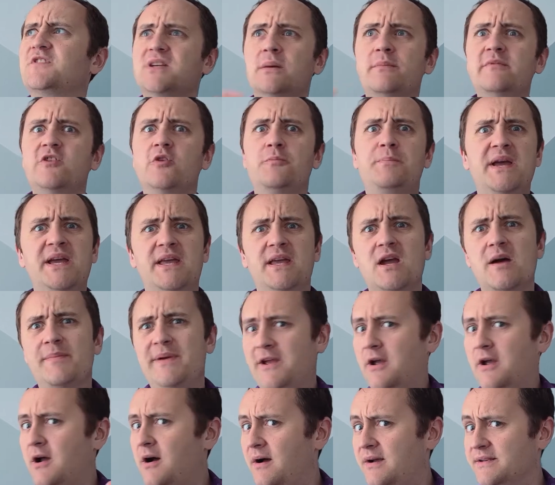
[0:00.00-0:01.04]
some of you picking up
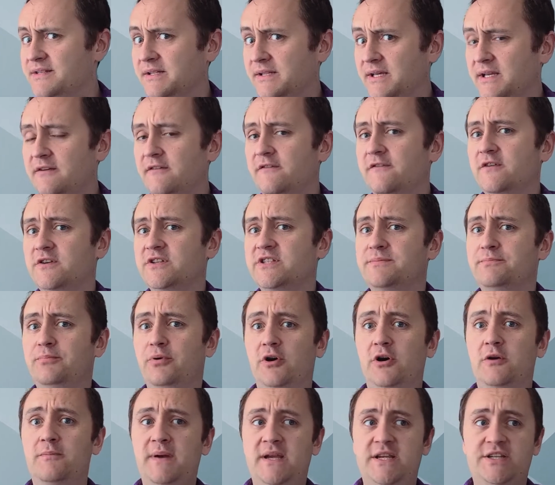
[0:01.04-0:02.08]
a causal inference
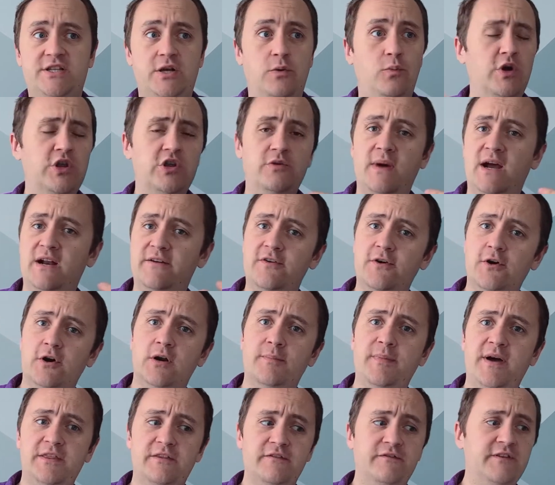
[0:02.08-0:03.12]
book based on what you might have heard
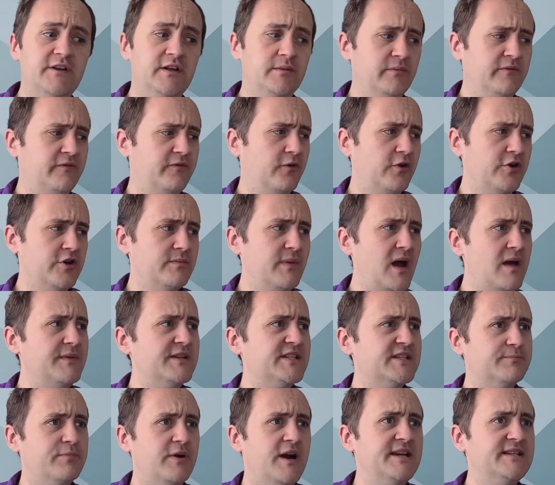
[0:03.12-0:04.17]
about the field before, you might be
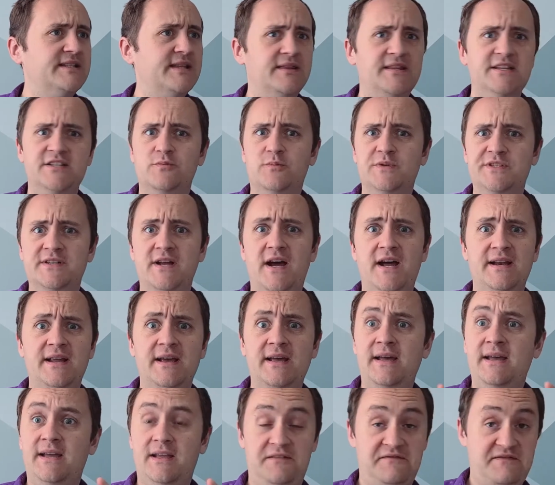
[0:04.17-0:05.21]
surprised that this was not,
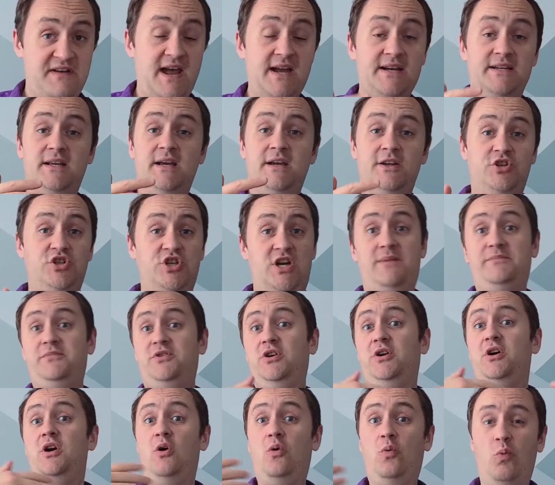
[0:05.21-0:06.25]
in fact,
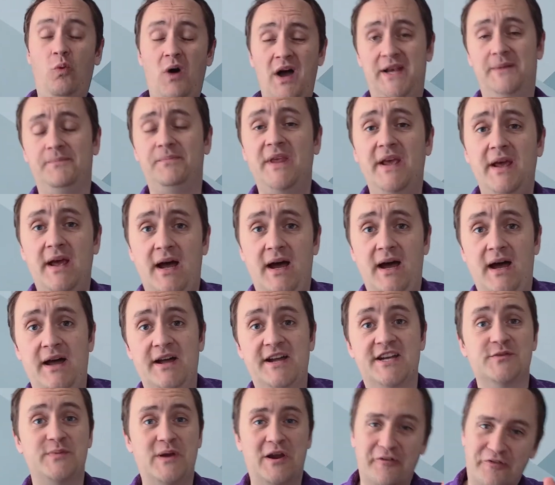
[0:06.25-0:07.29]
chapter 1.
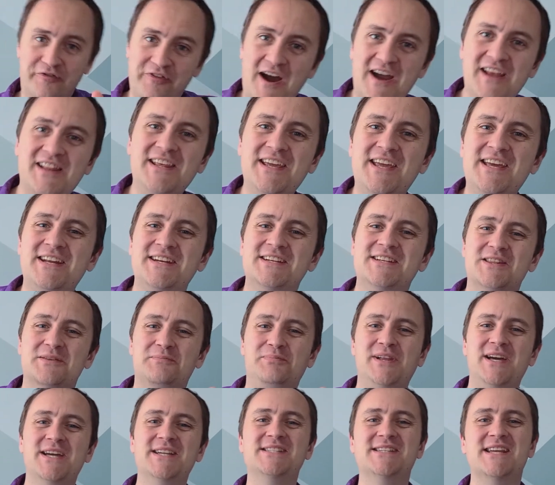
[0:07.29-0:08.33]
Because we are finally getting to the
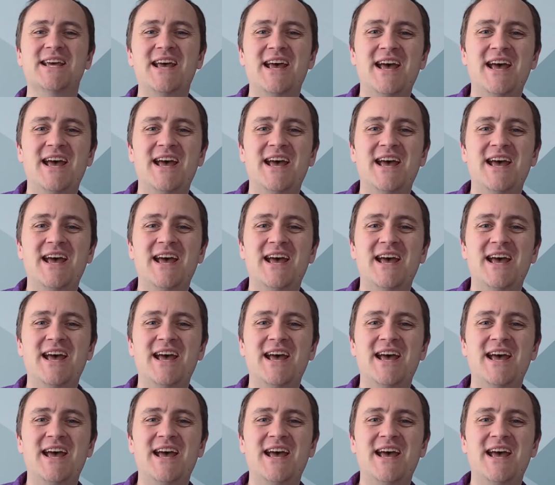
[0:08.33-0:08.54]
place